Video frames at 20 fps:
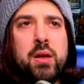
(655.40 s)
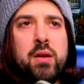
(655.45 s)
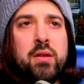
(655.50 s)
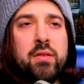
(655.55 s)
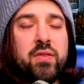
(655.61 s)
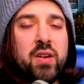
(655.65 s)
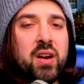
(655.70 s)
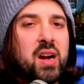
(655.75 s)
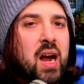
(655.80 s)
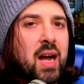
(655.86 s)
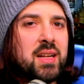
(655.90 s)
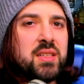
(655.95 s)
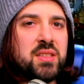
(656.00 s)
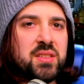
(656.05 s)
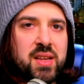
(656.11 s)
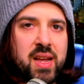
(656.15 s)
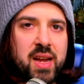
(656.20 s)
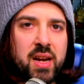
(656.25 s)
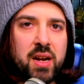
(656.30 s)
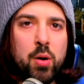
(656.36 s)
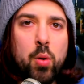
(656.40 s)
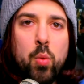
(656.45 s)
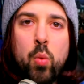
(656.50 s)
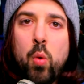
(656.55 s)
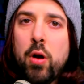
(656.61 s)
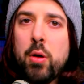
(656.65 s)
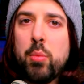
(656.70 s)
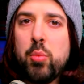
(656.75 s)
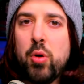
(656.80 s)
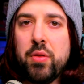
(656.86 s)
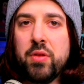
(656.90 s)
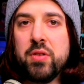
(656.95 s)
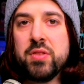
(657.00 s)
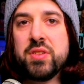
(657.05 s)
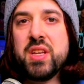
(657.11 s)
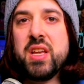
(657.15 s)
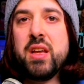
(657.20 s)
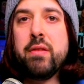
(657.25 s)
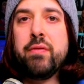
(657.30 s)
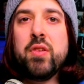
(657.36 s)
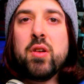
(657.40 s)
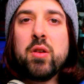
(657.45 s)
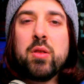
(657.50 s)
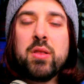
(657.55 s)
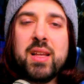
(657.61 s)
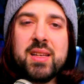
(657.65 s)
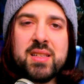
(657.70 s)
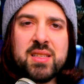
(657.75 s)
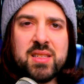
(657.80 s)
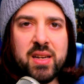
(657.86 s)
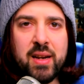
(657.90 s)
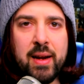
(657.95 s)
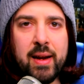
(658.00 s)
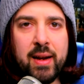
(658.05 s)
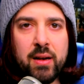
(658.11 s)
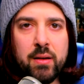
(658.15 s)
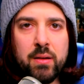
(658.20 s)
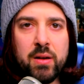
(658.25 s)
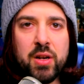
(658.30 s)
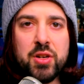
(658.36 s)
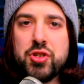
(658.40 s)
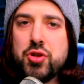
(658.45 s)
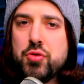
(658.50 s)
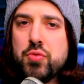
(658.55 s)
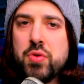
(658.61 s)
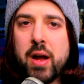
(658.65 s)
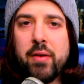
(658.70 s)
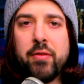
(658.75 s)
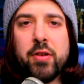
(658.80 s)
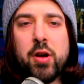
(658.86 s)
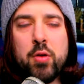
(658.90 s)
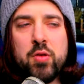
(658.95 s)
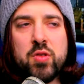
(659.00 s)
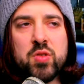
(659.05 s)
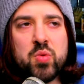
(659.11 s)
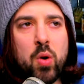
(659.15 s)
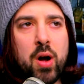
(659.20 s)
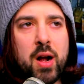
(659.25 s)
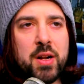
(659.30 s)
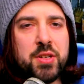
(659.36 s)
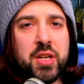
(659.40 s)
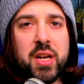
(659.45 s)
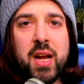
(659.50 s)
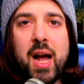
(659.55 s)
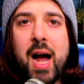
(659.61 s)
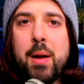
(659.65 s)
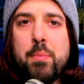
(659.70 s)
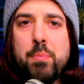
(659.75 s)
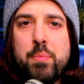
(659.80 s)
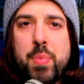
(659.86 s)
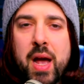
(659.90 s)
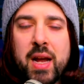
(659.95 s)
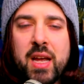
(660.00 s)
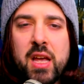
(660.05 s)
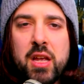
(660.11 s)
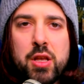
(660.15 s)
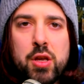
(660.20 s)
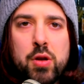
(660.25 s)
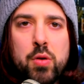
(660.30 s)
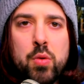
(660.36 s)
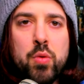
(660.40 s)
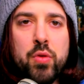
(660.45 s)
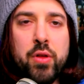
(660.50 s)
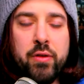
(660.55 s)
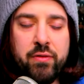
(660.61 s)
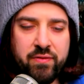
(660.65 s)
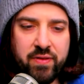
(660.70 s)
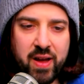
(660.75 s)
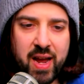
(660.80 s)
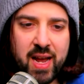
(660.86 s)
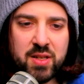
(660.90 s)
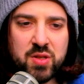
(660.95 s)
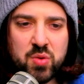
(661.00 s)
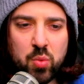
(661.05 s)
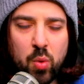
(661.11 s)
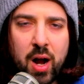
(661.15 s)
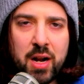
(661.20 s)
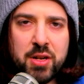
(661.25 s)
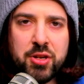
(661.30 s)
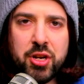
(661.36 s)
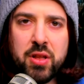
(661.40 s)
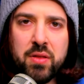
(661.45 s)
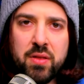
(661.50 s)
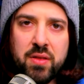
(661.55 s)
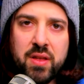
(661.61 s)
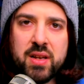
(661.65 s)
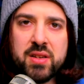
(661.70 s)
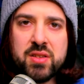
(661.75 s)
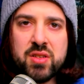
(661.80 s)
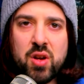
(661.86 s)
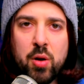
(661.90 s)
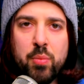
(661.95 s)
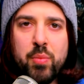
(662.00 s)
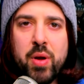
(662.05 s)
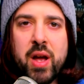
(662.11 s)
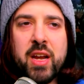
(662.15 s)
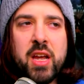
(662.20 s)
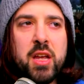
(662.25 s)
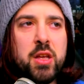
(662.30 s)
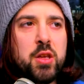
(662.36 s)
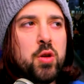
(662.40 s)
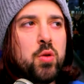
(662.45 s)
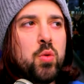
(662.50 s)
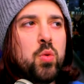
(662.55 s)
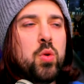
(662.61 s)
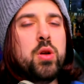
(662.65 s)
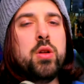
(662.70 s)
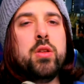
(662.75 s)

for God's sake, Warner Brothers, if you're listening, because you never know who's watching, I'm begging you, the fans watching this are begging you,